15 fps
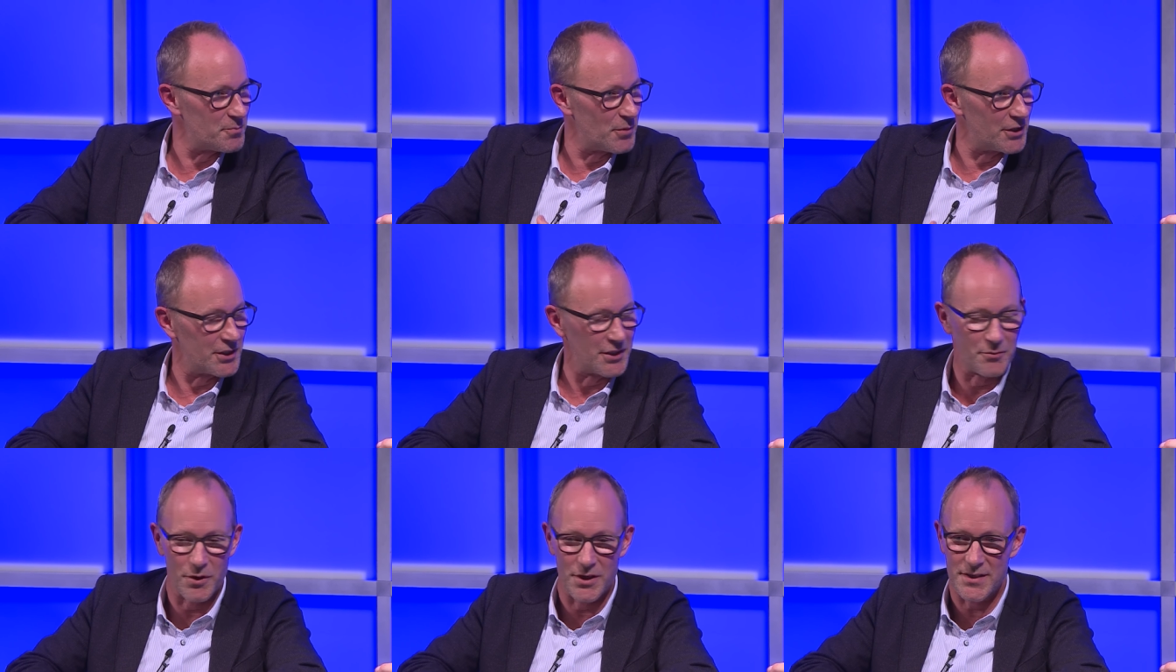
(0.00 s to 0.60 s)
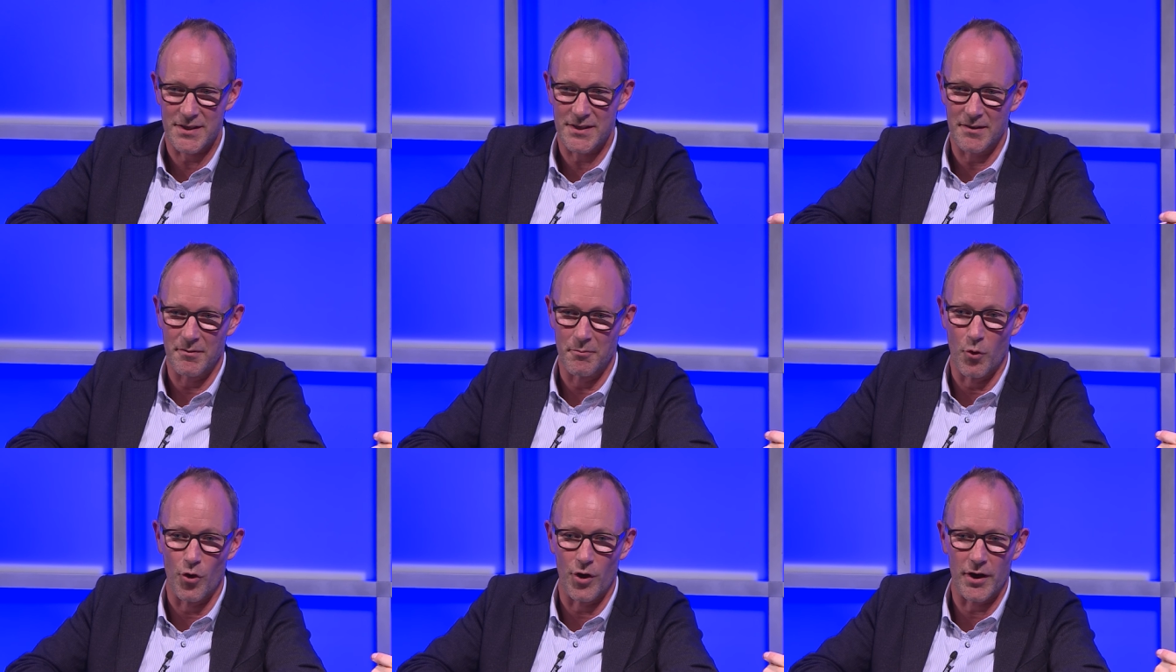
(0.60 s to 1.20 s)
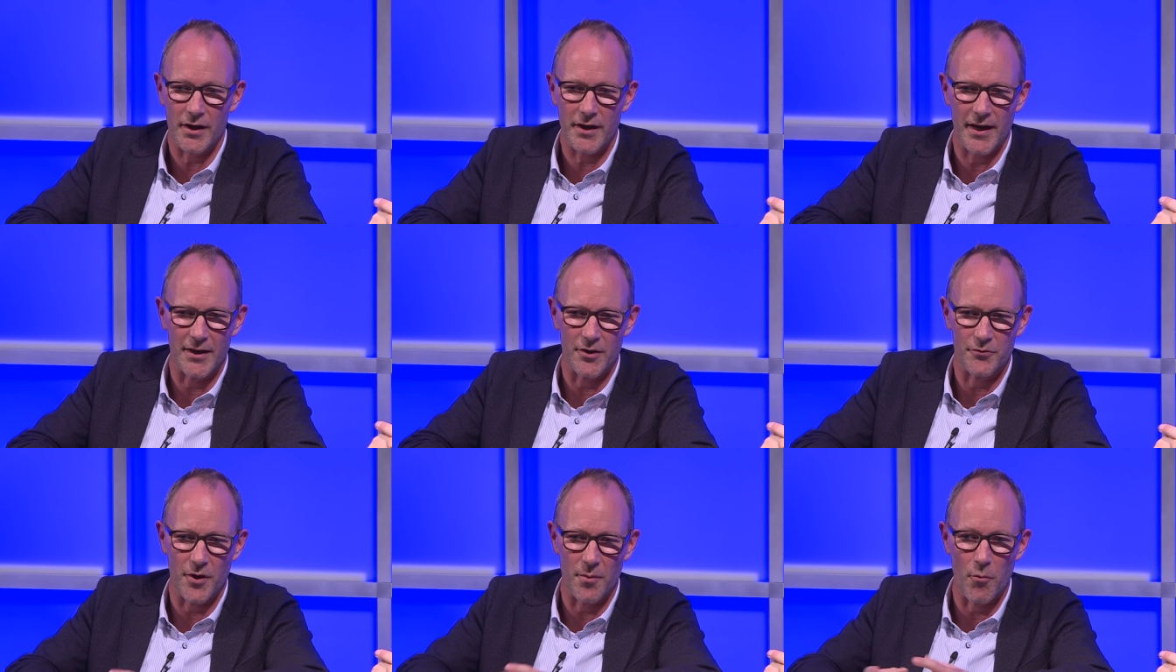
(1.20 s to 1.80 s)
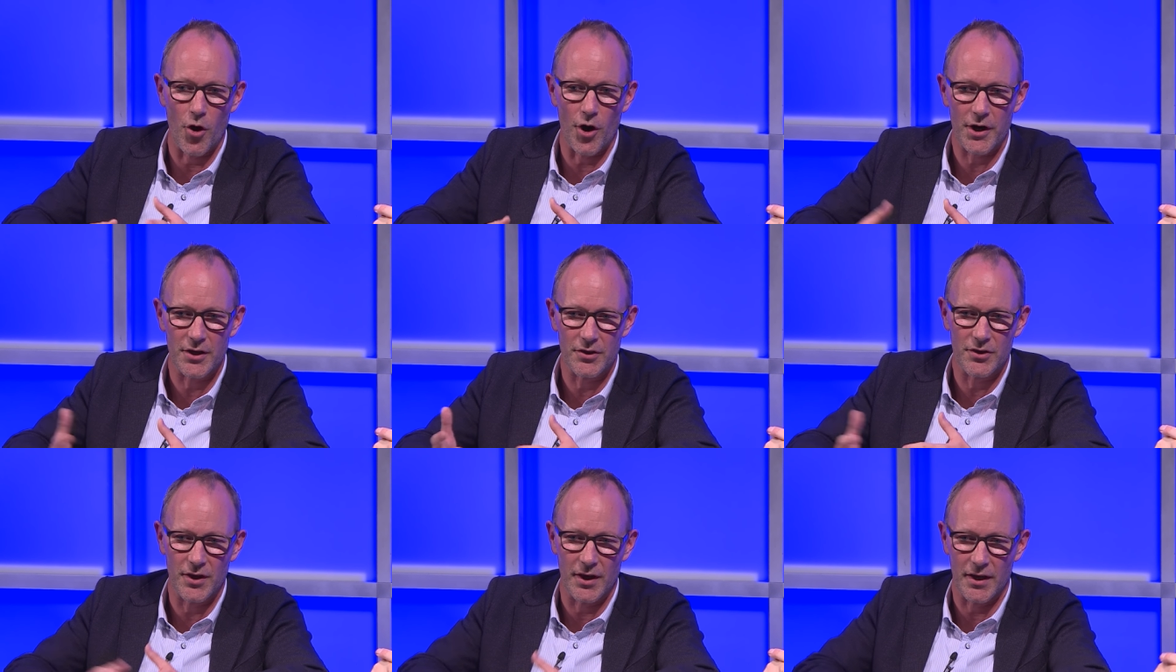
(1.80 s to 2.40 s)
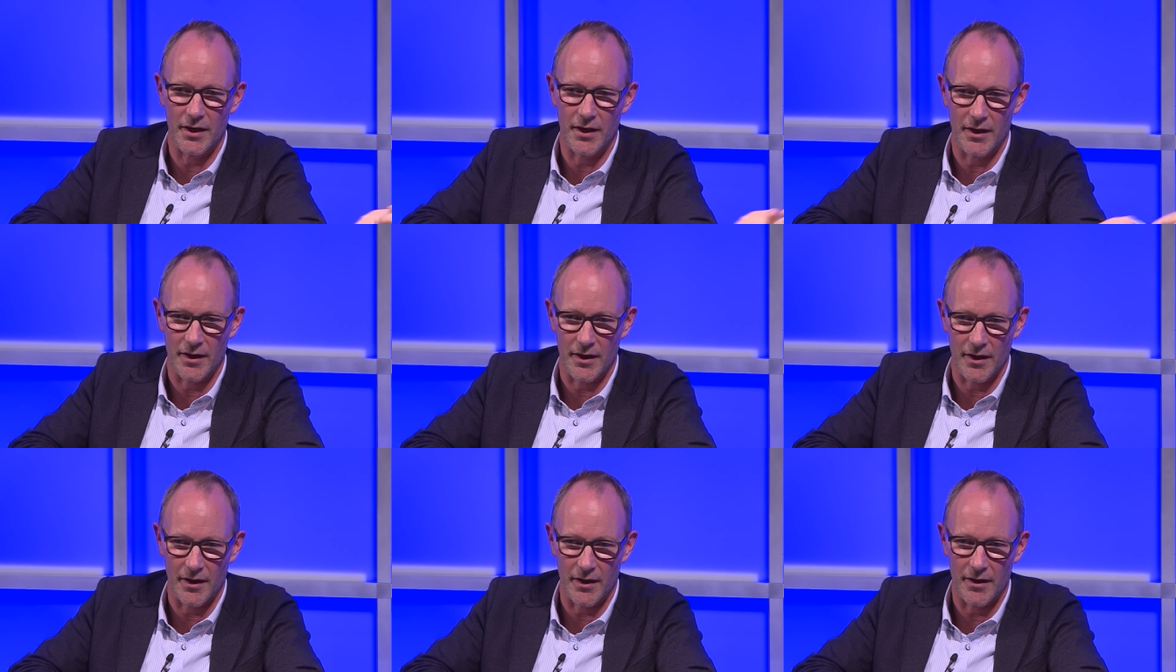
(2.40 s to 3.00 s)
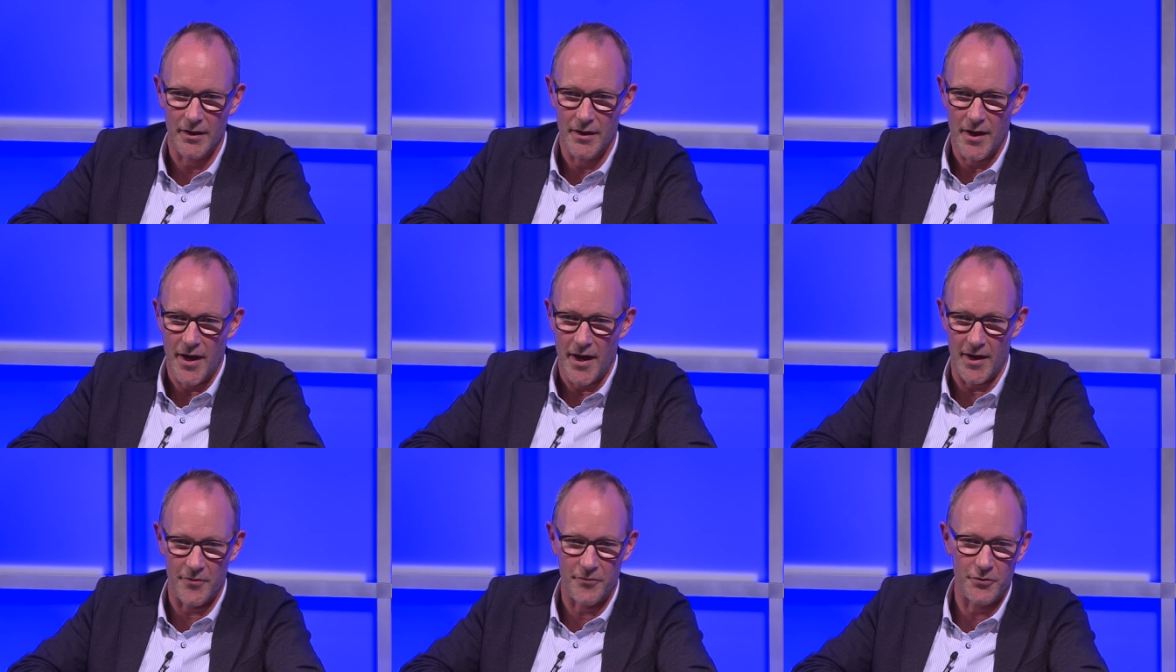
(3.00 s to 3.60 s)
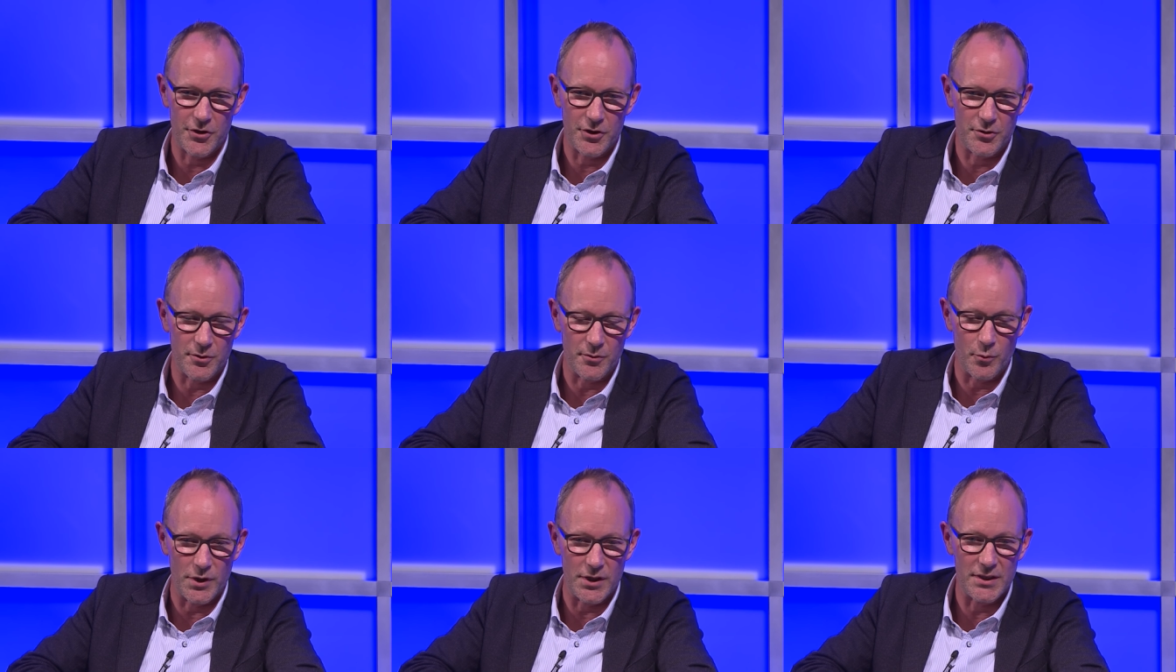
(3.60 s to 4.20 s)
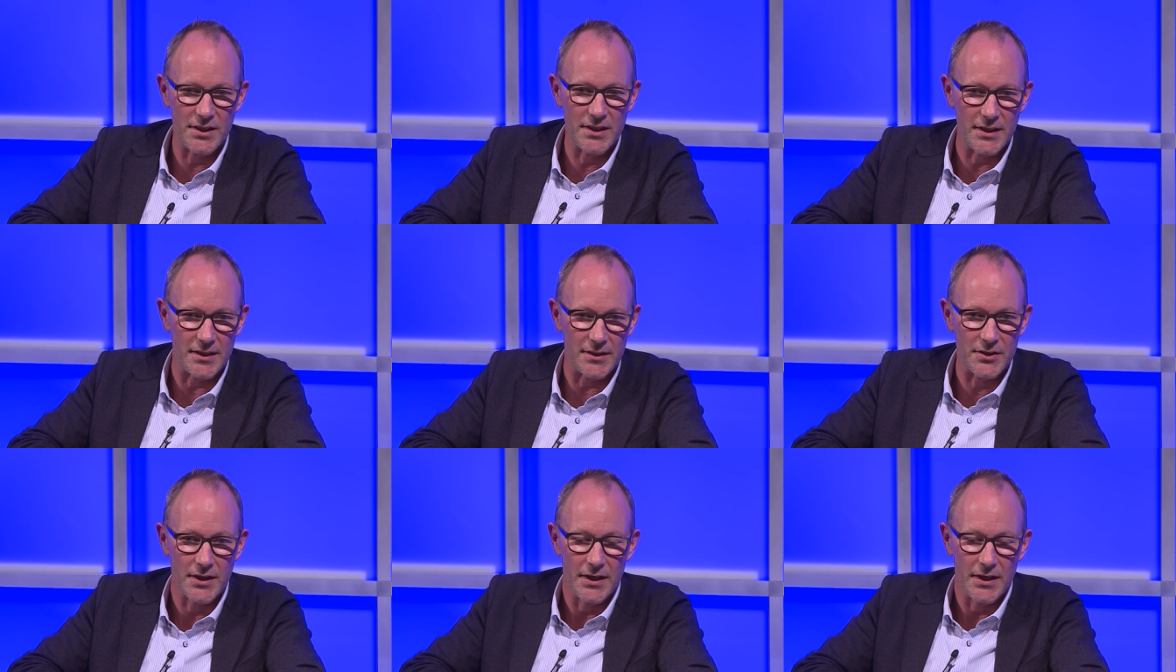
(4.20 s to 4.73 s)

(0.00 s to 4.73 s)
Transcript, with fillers: But it was more a kind of a marketing uh, effort we did.